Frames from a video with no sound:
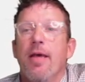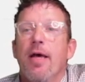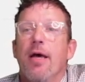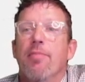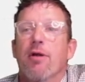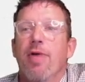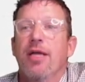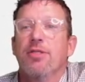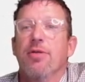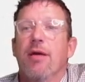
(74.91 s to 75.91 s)
But
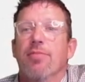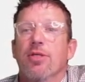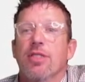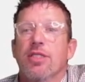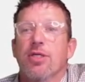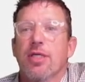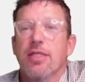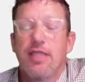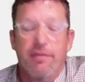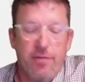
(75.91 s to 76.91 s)
irrational numbers, let's look at the
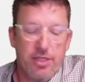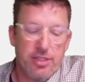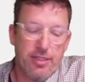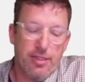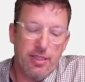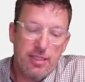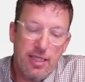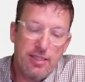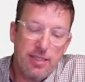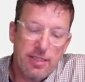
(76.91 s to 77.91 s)
definition here. It
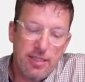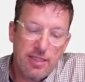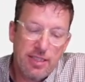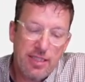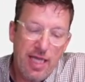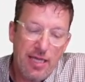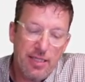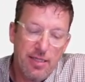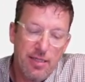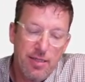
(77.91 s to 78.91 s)
says it's the
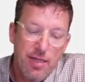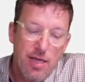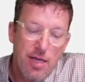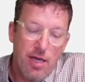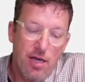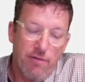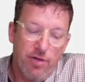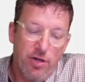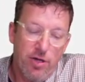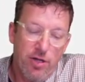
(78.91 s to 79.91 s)
set of
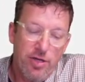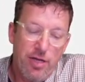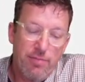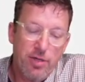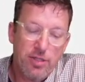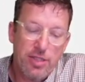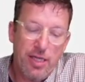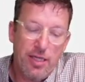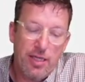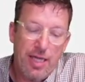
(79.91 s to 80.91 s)
all numbers
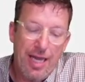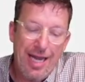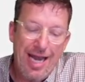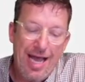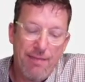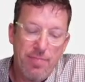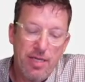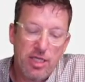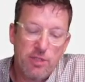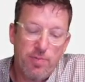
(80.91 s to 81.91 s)
that cannot be
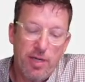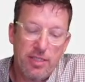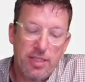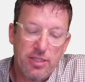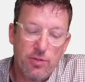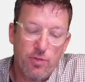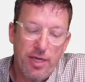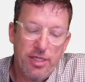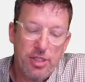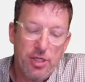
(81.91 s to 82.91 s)
expressed as a
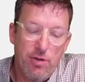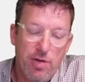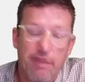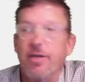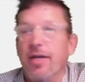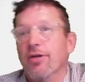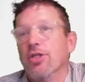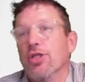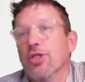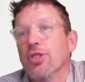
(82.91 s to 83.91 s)
ratio of
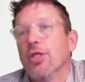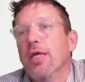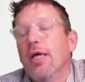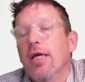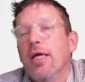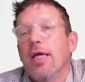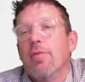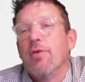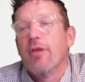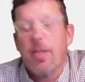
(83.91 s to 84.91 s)
integers. And
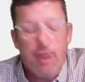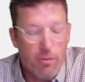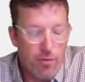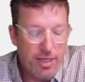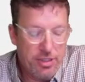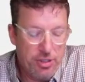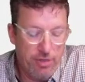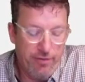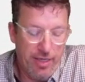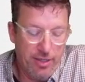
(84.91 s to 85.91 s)
when we think about ratio
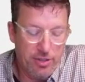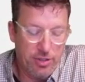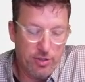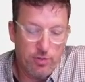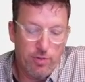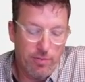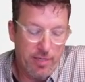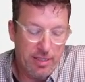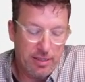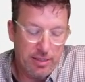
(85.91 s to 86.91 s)
of integers, what we're
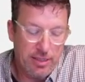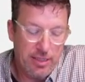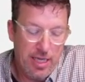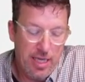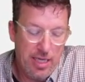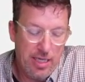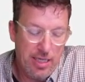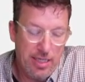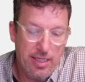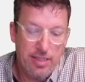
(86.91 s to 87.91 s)
basically saying
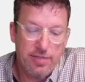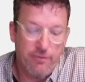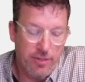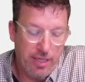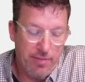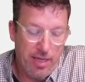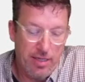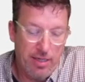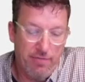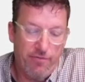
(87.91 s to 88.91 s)
is, if we think about
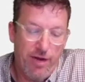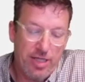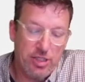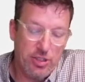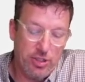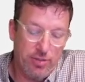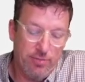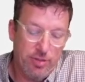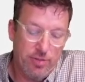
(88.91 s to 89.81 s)
it in fraction terms,